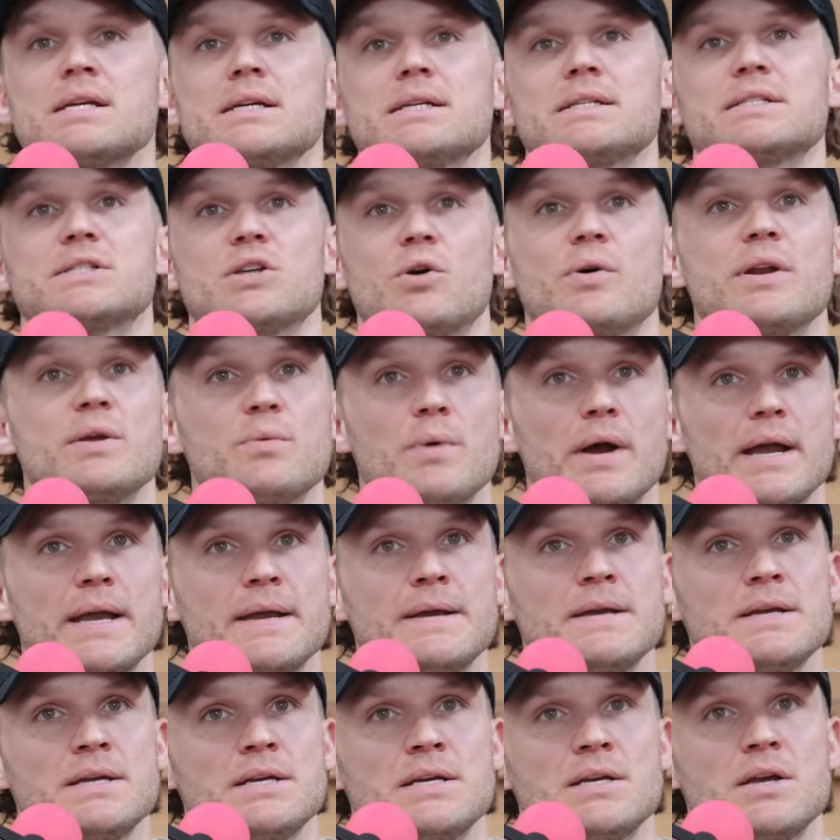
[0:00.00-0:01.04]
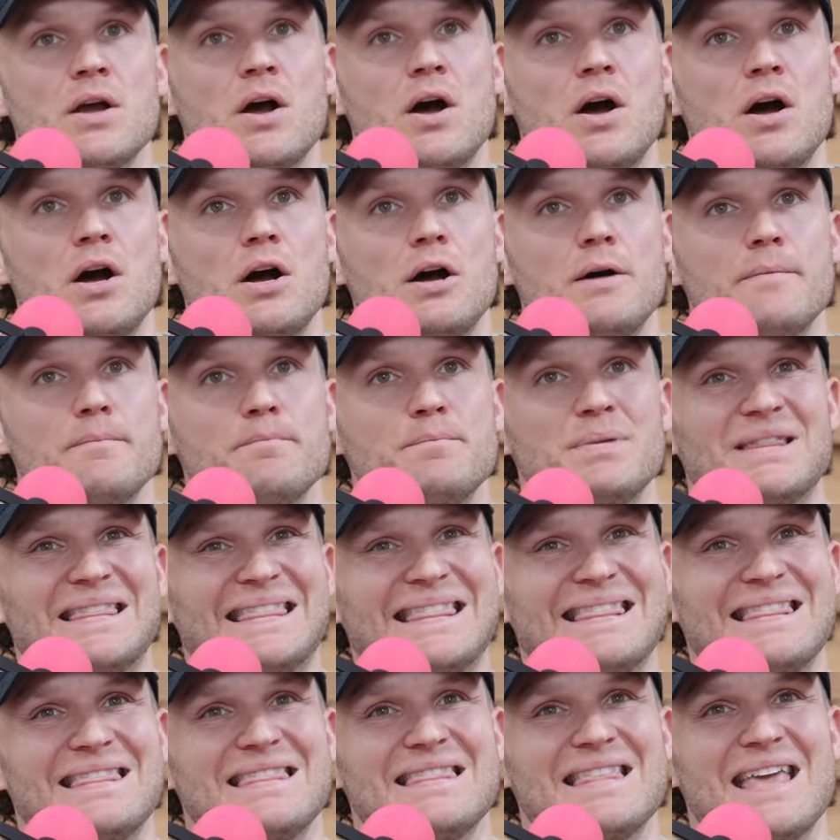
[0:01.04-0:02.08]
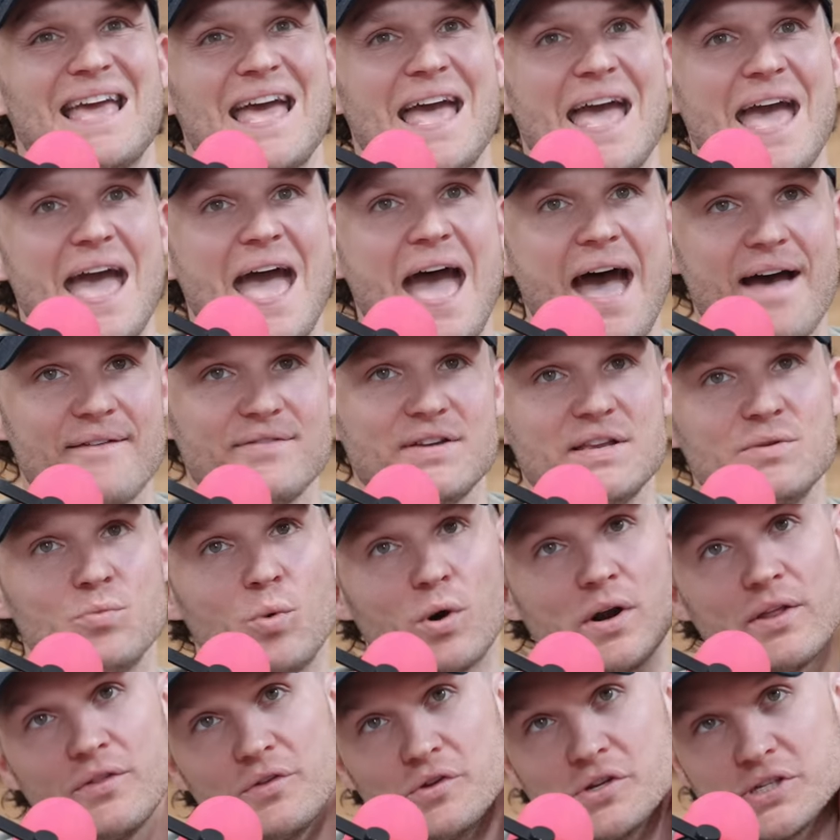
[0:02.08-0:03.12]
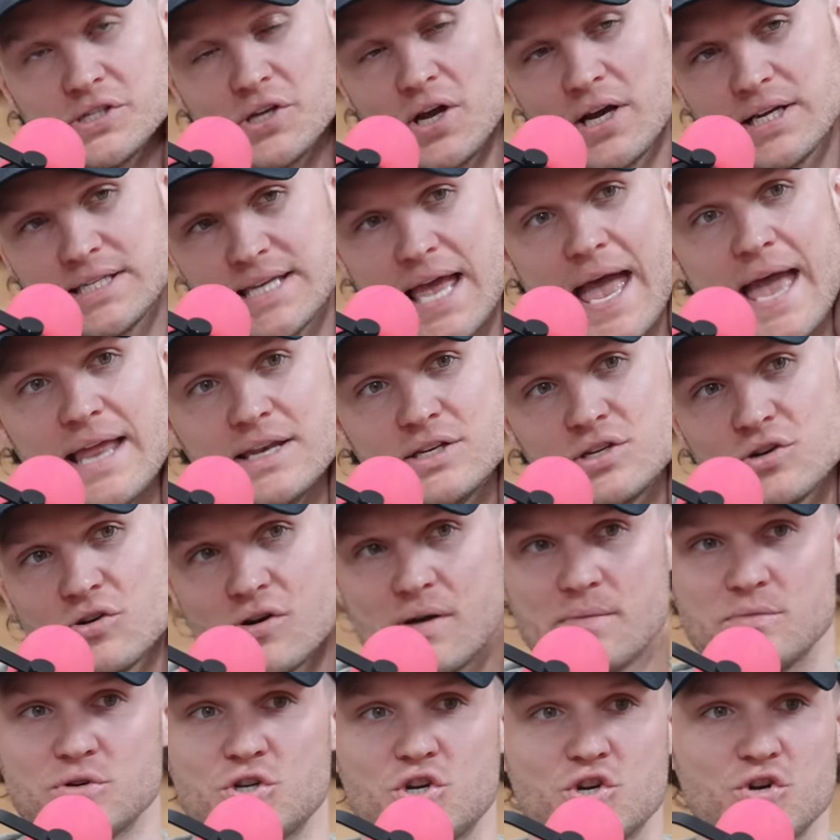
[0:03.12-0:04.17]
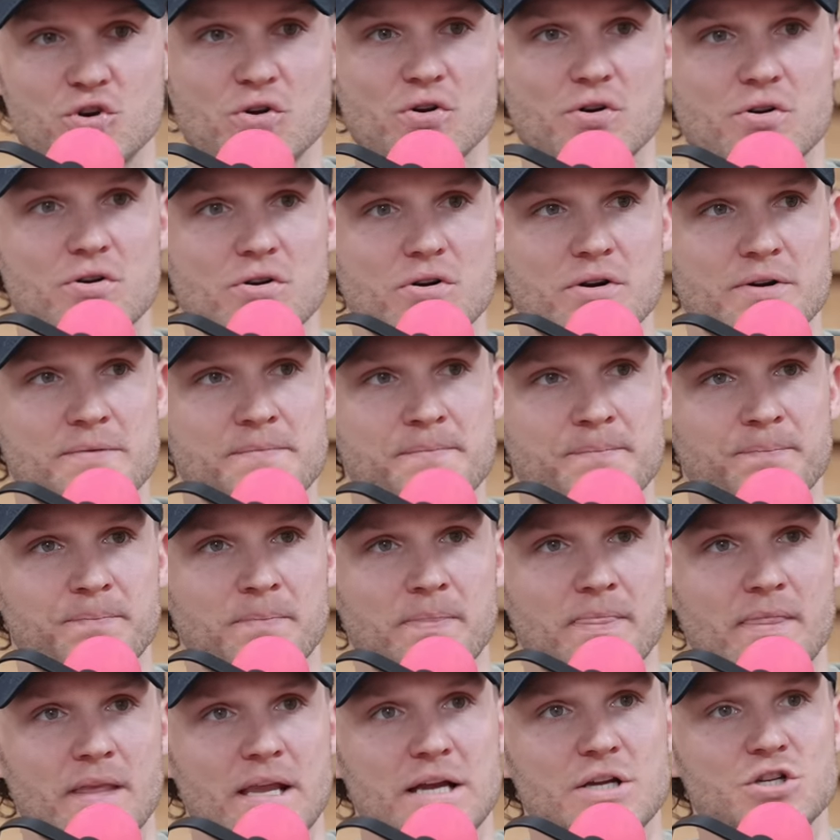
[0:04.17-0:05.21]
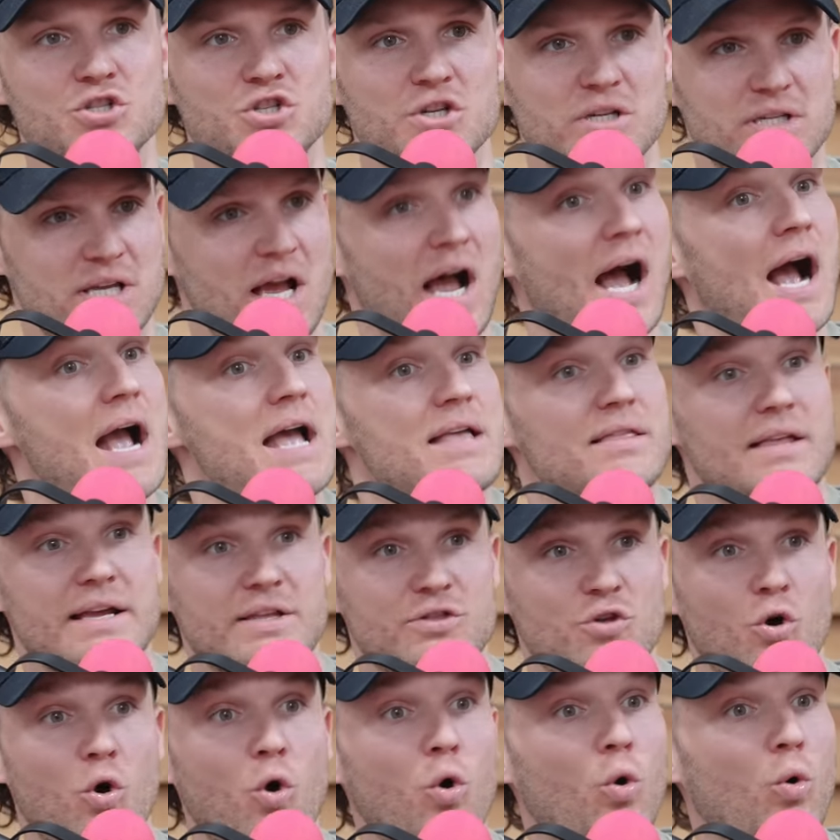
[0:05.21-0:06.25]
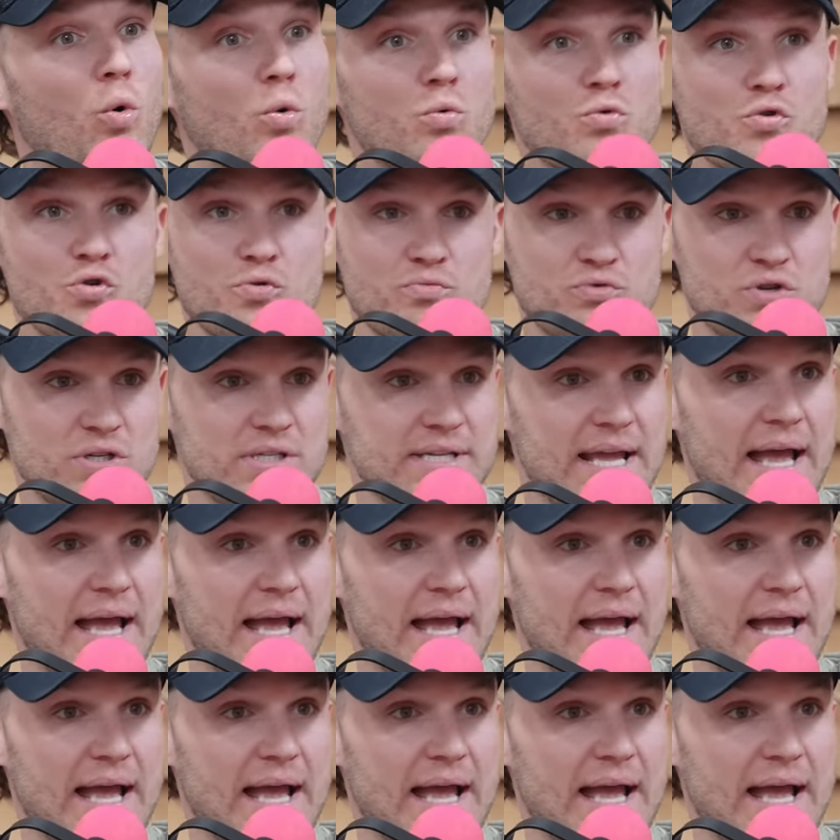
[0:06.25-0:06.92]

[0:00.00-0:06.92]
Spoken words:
So anyway, but having one of those dogs enter, I'm sure, just like the whole room just